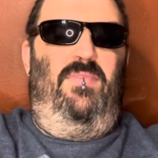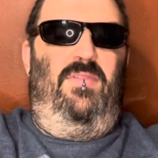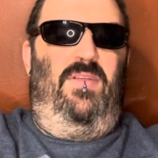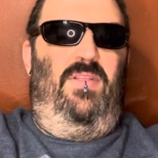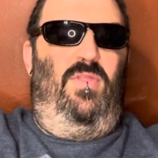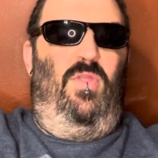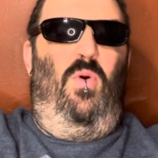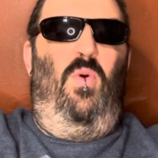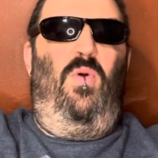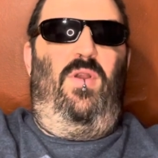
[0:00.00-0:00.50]

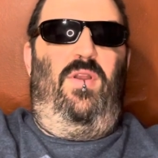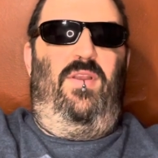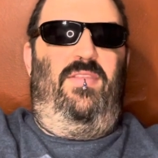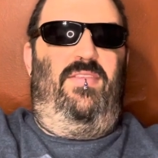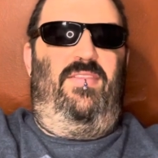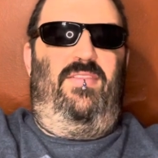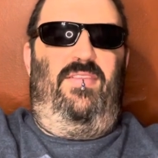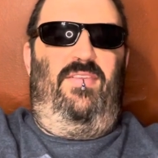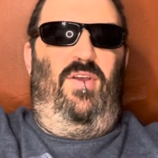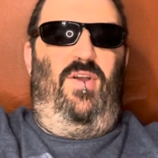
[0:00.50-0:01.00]
Lord,
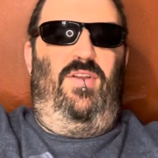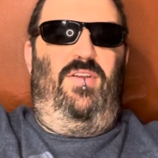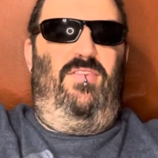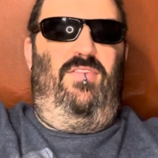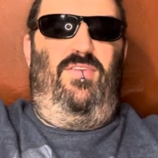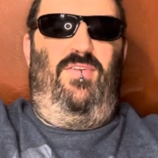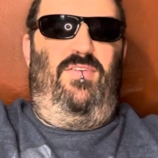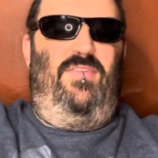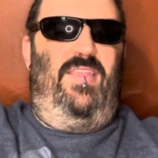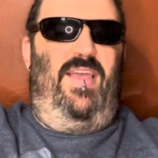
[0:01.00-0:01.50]
it's hard to
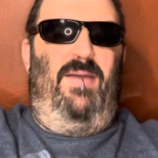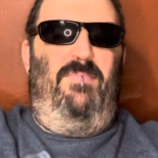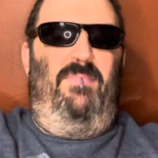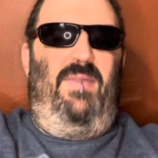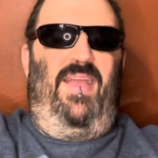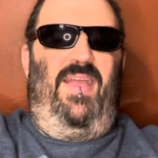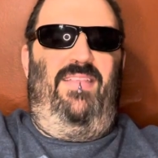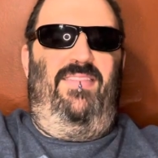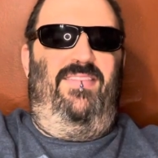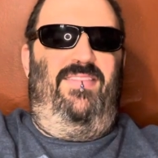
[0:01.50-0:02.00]
turn that
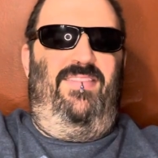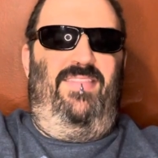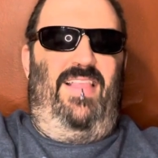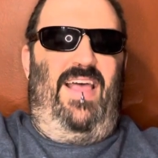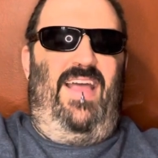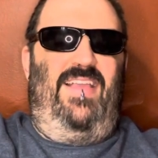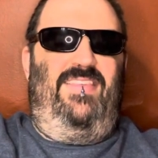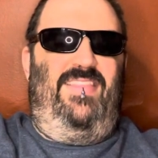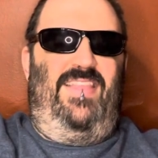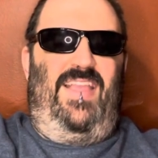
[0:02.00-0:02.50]
man's
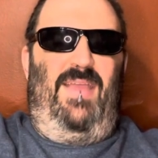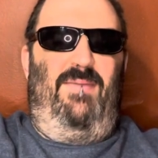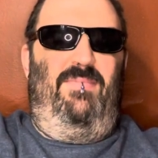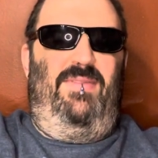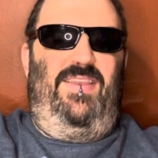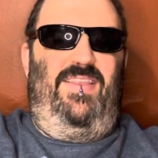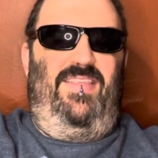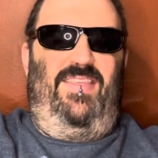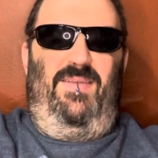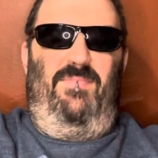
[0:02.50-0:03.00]
last name
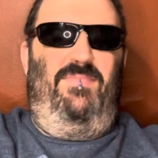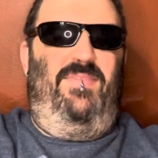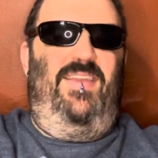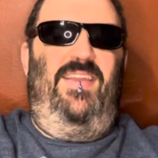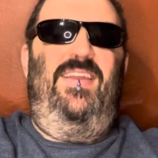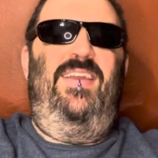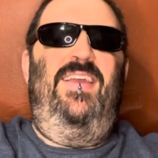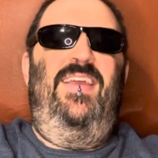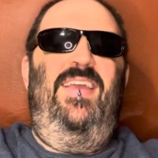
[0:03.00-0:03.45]
into something.